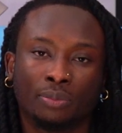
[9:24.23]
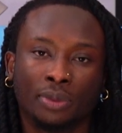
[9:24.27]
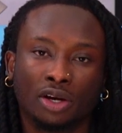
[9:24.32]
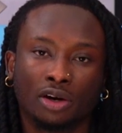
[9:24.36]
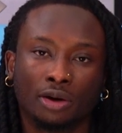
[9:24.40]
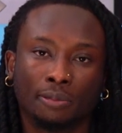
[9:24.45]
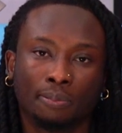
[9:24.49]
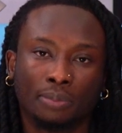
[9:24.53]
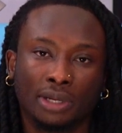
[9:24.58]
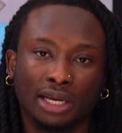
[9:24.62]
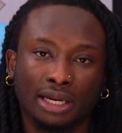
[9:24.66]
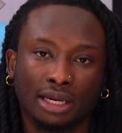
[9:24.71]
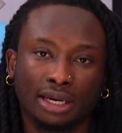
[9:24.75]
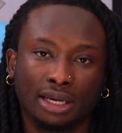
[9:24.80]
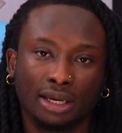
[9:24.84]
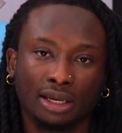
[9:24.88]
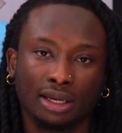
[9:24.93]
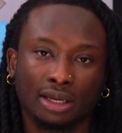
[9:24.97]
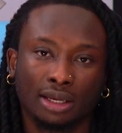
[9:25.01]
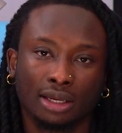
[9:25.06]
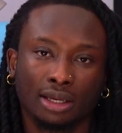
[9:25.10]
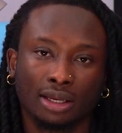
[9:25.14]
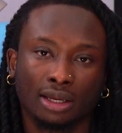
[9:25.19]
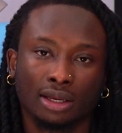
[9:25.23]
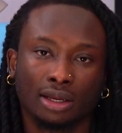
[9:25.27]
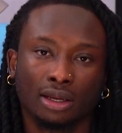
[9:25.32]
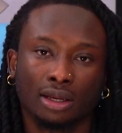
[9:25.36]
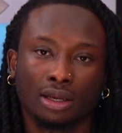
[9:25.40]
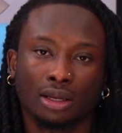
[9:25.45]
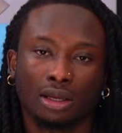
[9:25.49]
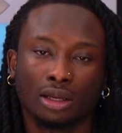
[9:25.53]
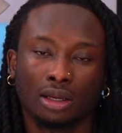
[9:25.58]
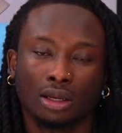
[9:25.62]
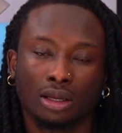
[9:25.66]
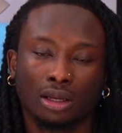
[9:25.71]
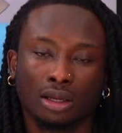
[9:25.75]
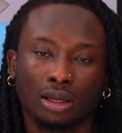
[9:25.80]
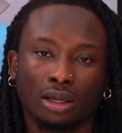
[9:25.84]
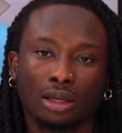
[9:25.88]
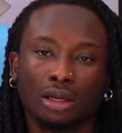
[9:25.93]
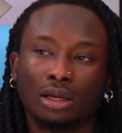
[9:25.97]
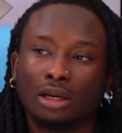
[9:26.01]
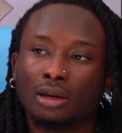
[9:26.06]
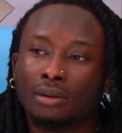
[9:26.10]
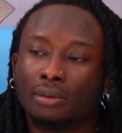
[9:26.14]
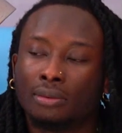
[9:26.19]
completely?
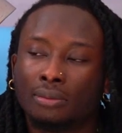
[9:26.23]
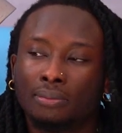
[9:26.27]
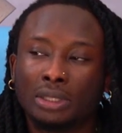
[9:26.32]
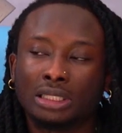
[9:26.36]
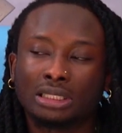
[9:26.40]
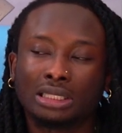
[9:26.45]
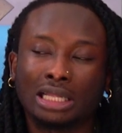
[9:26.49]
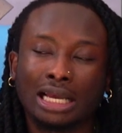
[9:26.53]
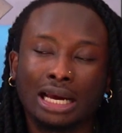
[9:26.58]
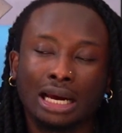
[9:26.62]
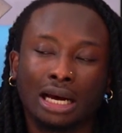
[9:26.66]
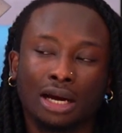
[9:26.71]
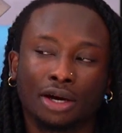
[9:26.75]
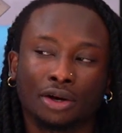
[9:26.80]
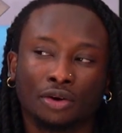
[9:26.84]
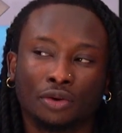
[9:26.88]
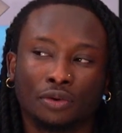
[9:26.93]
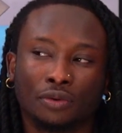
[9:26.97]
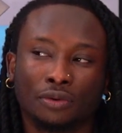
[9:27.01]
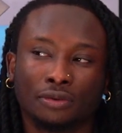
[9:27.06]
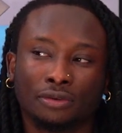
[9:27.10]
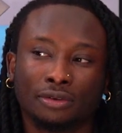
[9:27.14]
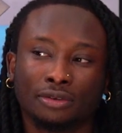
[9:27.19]
Please let her go.